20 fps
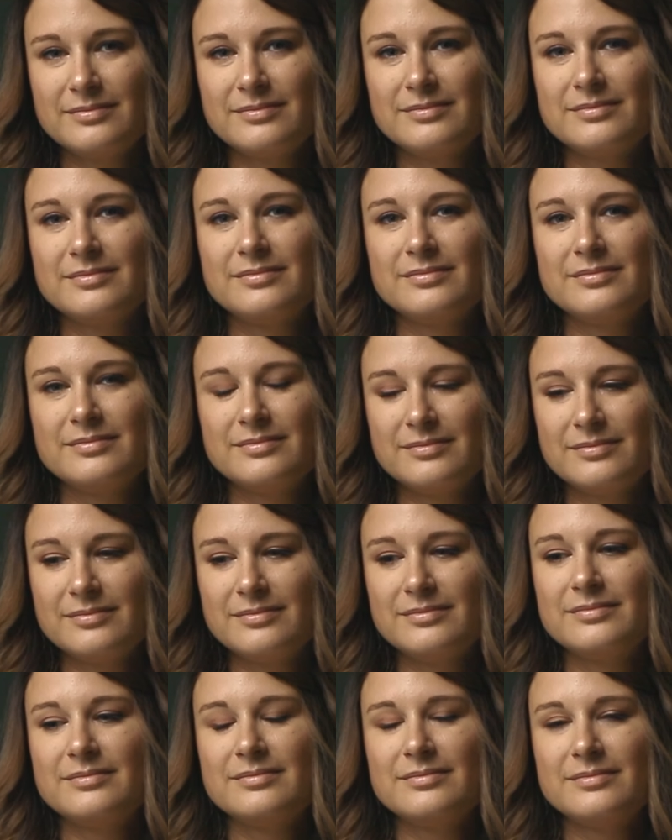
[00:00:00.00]

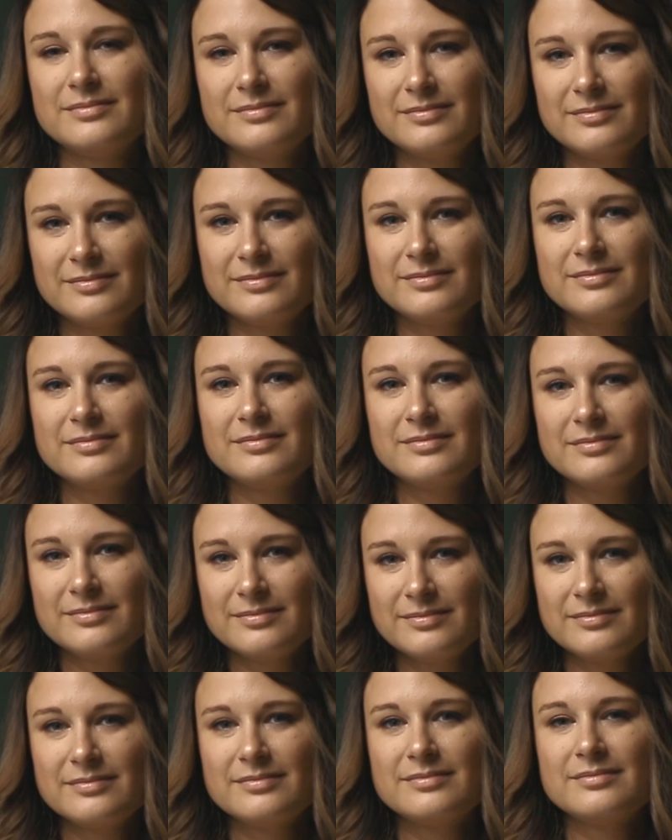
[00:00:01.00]

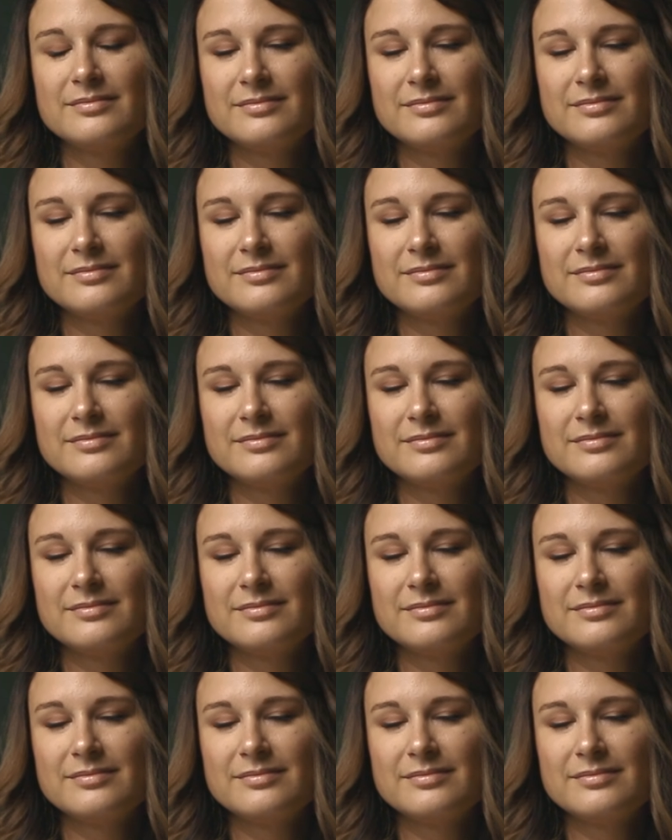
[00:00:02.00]
[no speech]